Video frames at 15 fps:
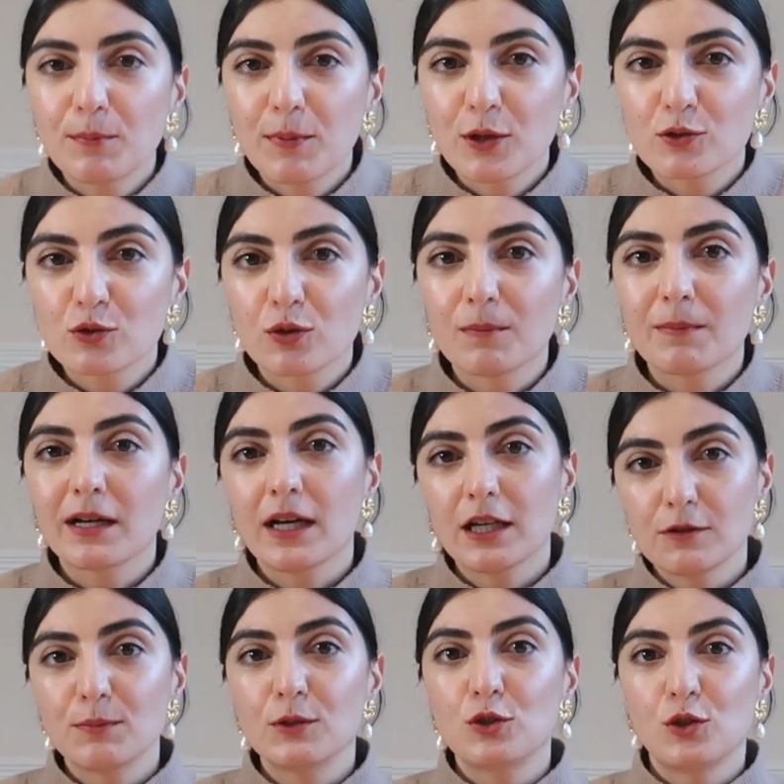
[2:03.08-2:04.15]
proposal, my
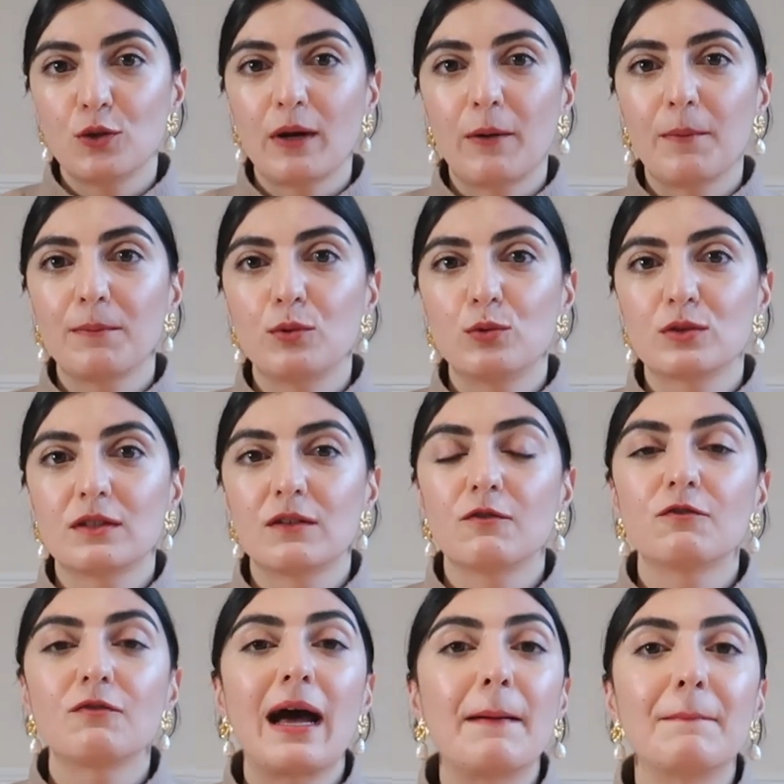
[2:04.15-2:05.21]
husband knew how
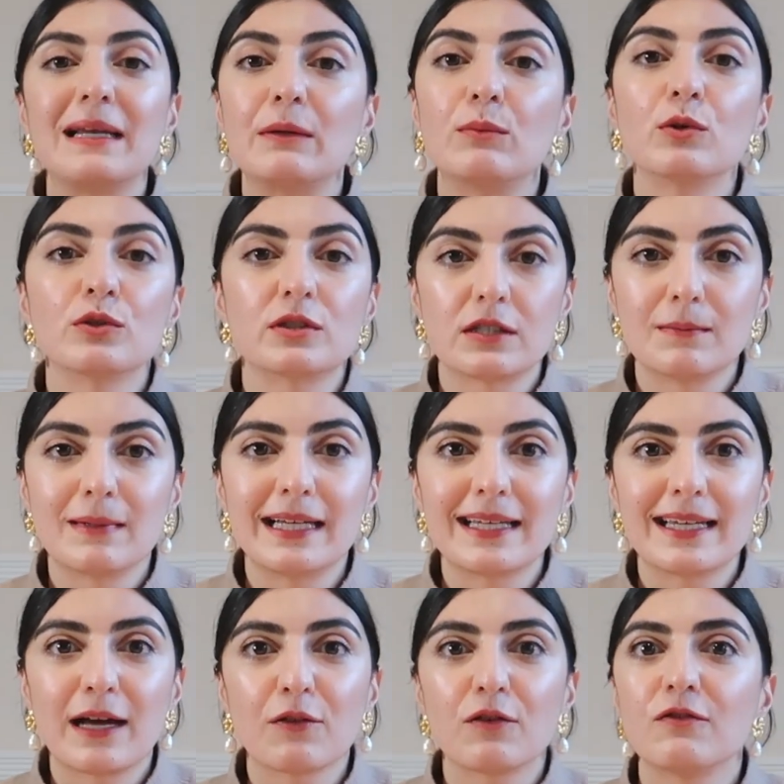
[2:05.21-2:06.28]
important family was to me
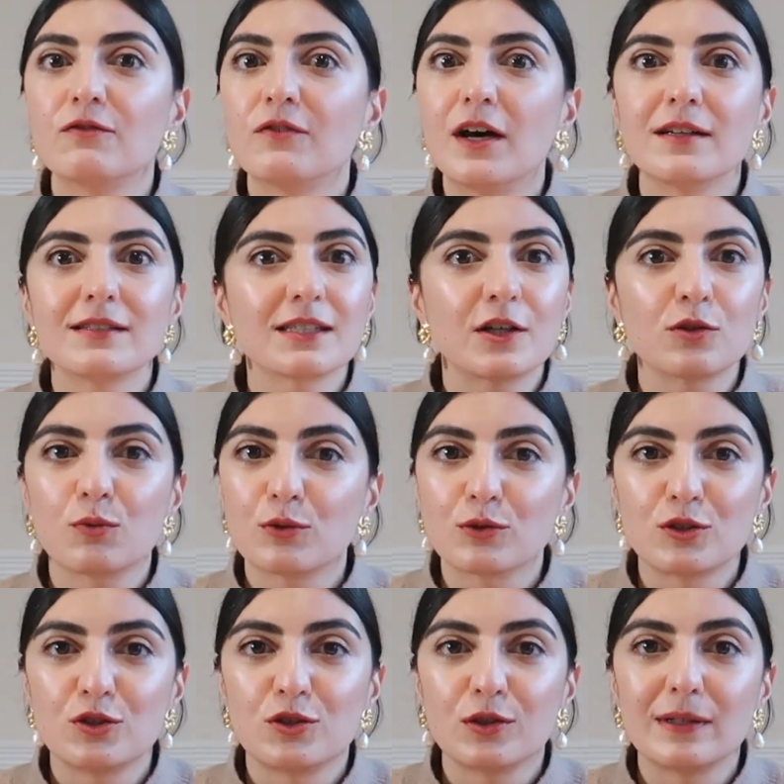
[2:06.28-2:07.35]
and how the first thing I'd
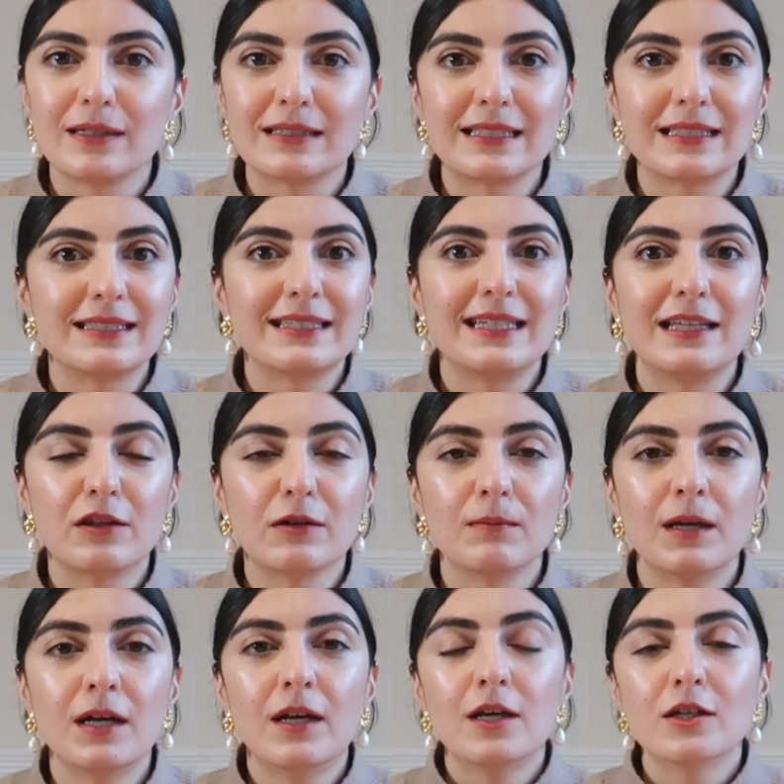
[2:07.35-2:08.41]
want to do is to see
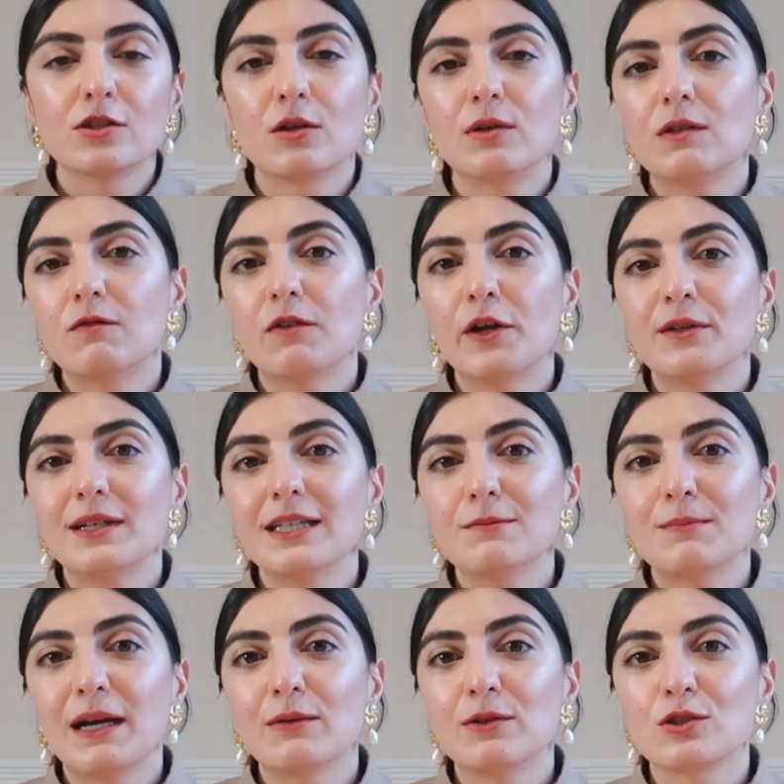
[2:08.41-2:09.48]
them. So he'd flown his
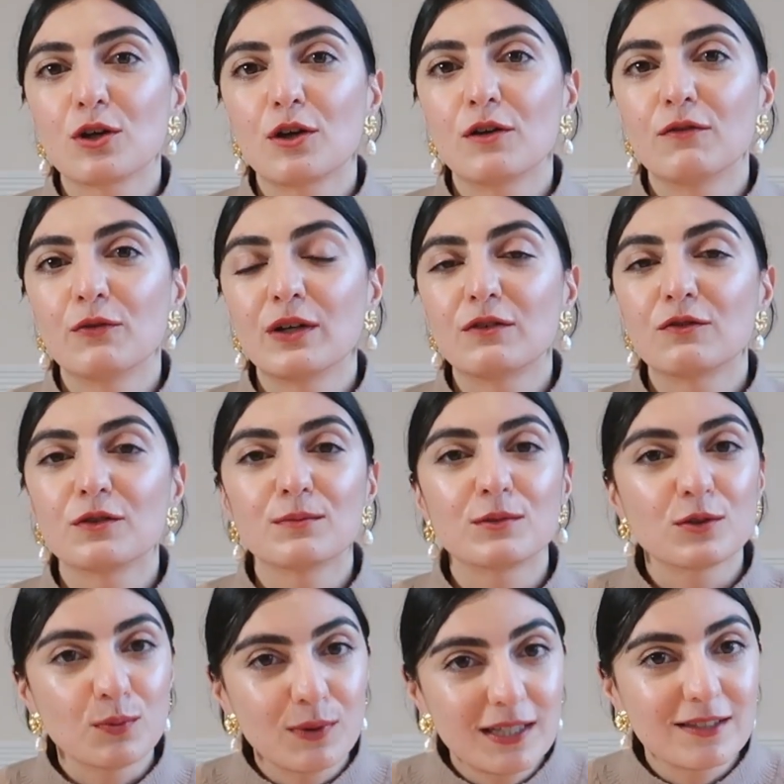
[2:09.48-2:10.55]
parents over in from
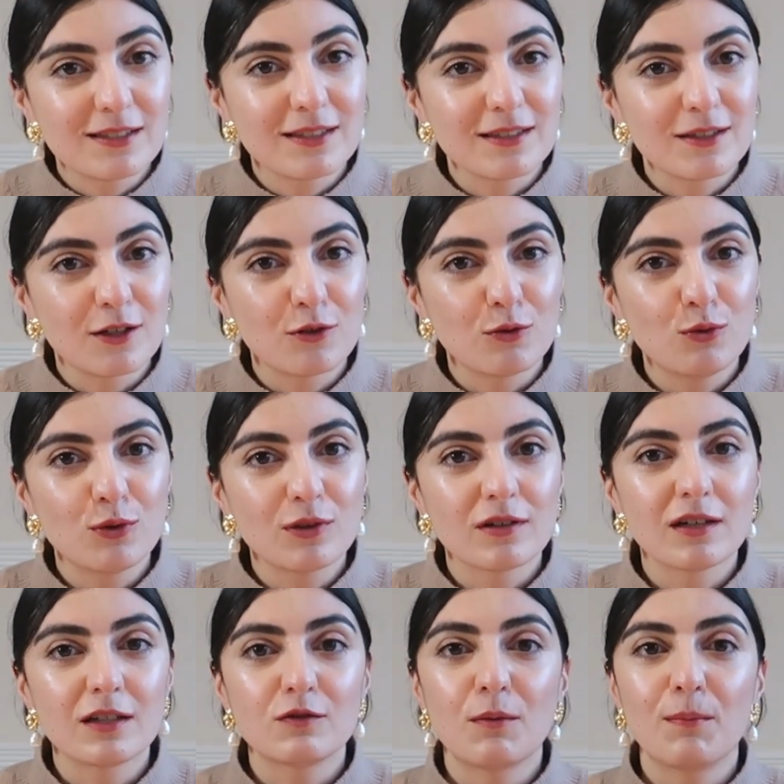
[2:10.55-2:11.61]
Sweden and
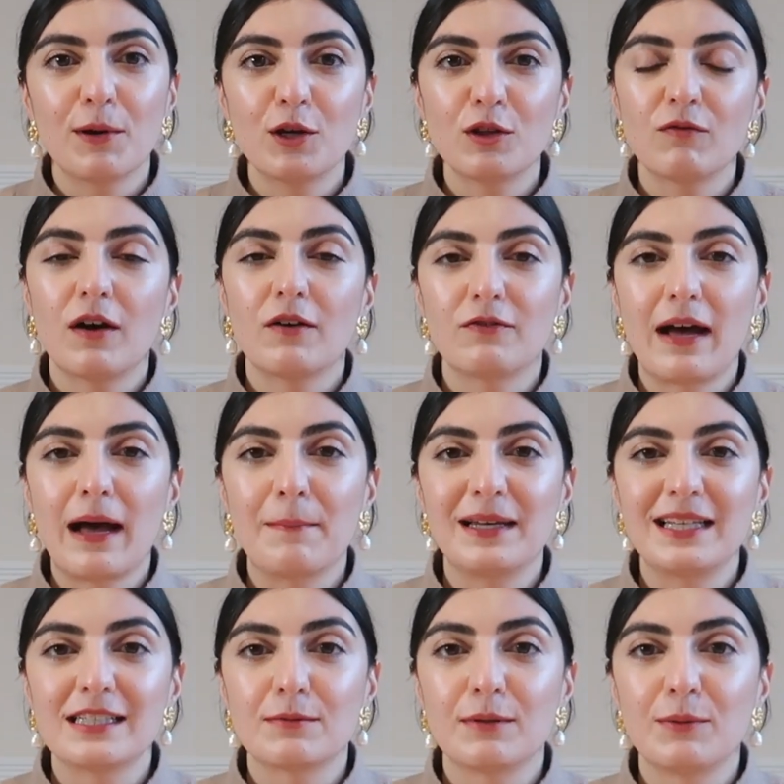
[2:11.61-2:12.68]
organised for both of our
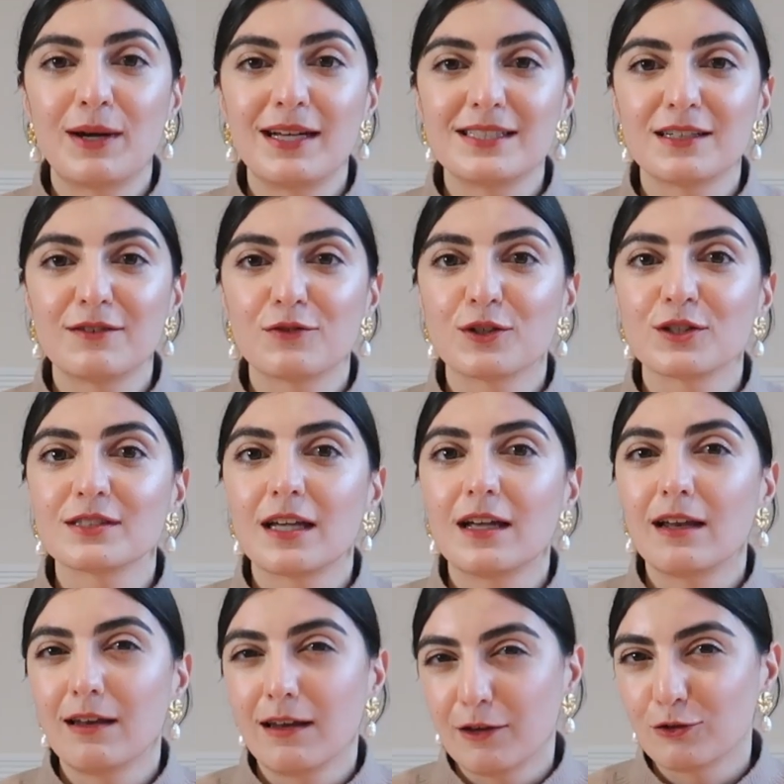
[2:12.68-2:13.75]
families to be waiting for us
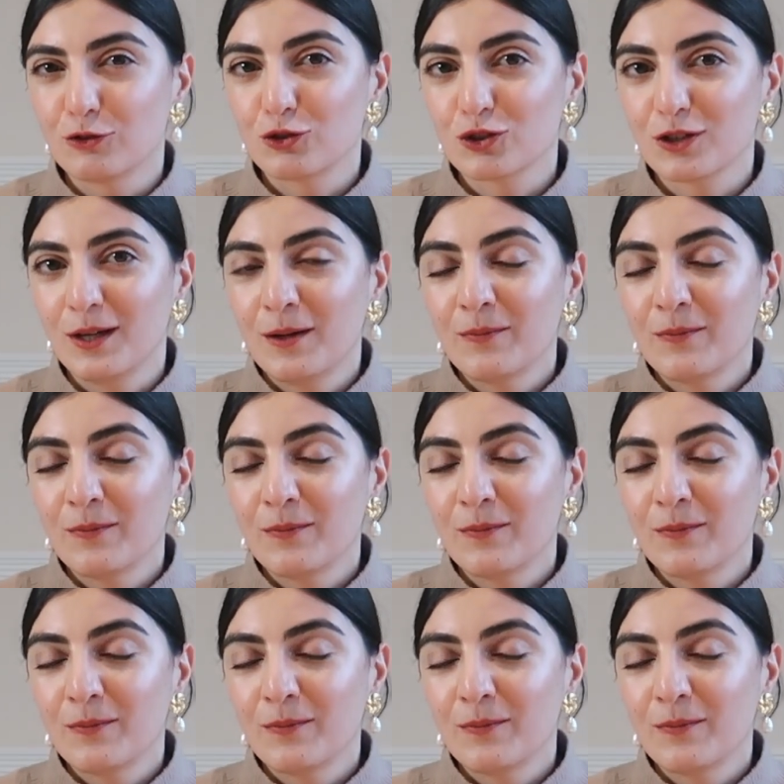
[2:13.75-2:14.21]
at lunch.